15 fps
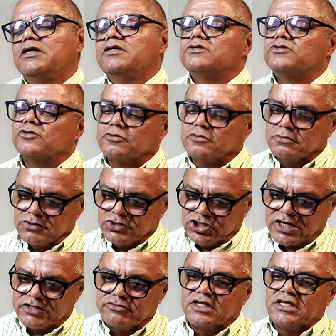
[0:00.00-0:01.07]
So
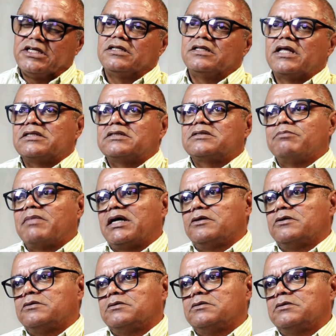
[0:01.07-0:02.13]
generally, that's my
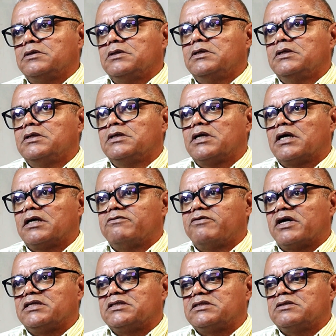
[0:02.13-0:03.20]
own
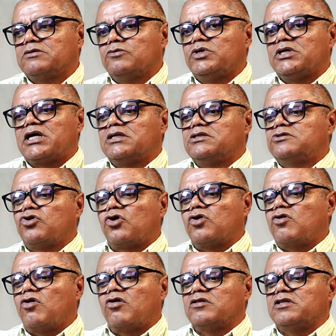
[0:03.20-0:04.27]
advice. We can
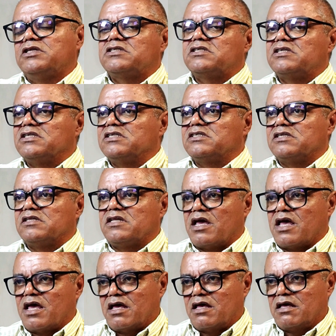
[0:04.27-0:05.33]
talk all these things in the
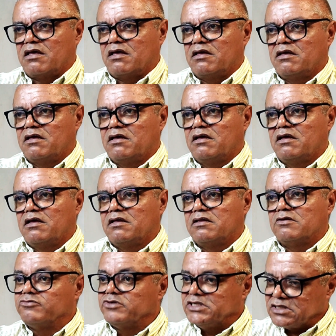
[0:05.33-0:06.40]
air.
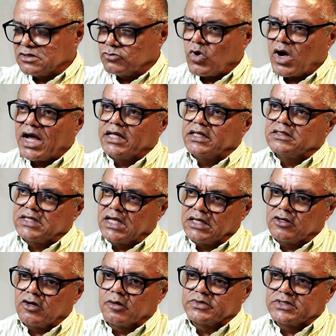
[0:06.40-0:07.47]
The reason why
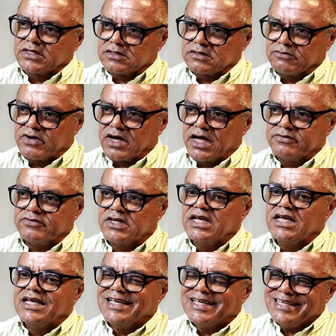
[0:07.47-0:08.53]
telecoms has survived,
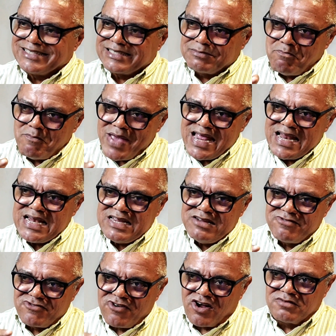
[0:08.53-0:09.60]
it's
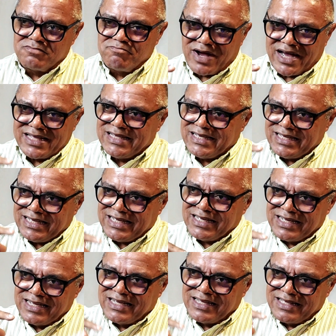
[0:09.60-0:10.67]
mainly run by
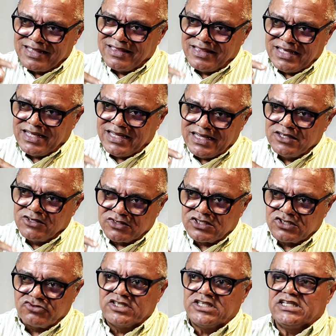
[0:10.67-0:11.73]
the
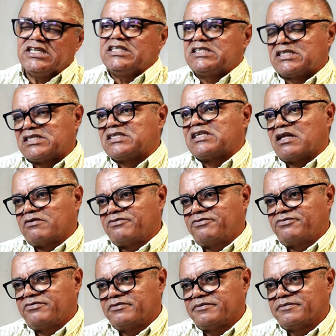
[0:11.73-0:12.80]
industry itself.